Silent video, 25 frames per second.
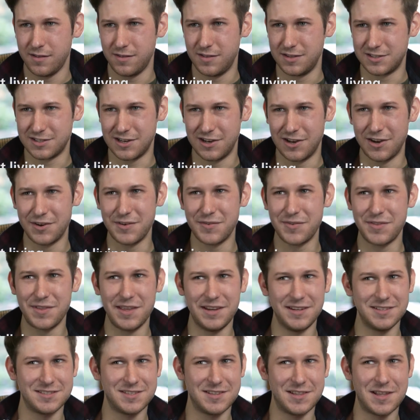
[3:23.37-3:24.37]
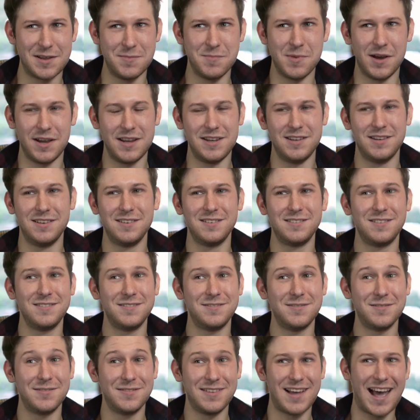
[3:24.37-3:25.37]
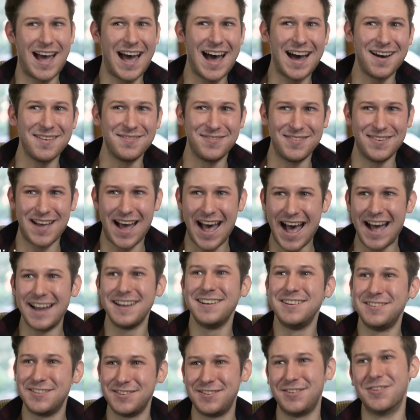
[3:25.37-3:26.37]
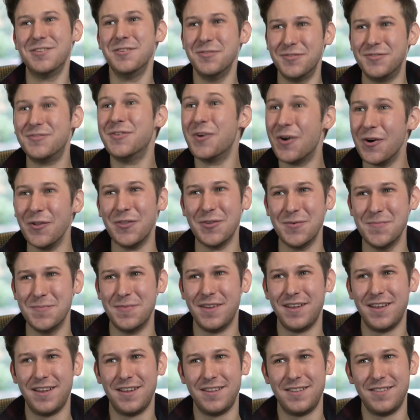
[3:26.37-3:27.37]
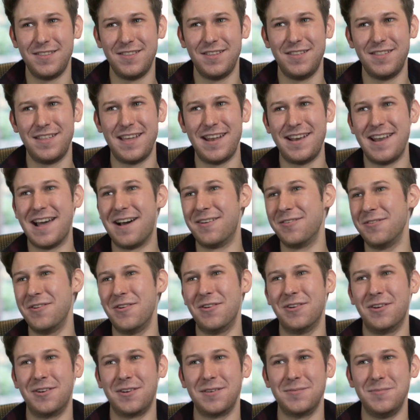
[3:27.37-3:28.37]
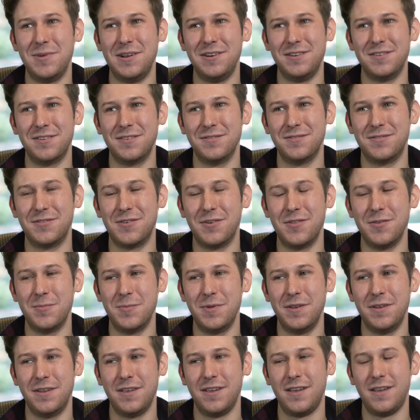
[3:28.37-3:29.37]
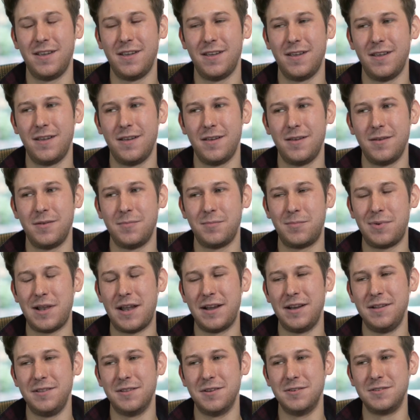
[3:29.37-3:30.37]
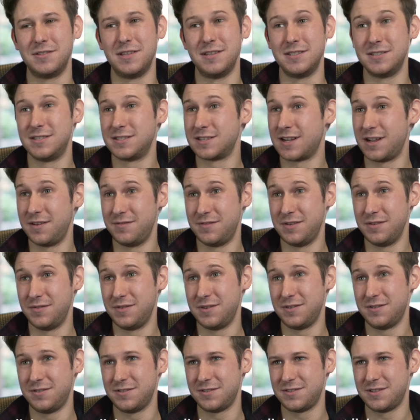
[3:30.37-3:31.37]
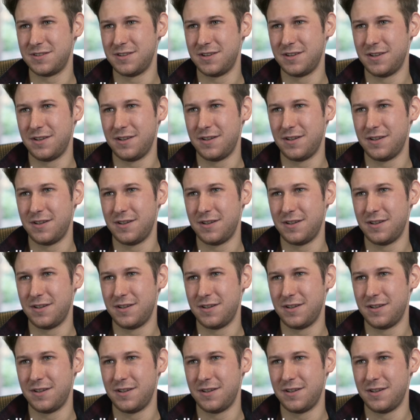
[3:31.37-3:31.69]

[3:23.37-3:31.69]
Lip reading: There's a lot of things that they might have had done for them that they're now no longer being done for them, and planning those things is kind of difficult.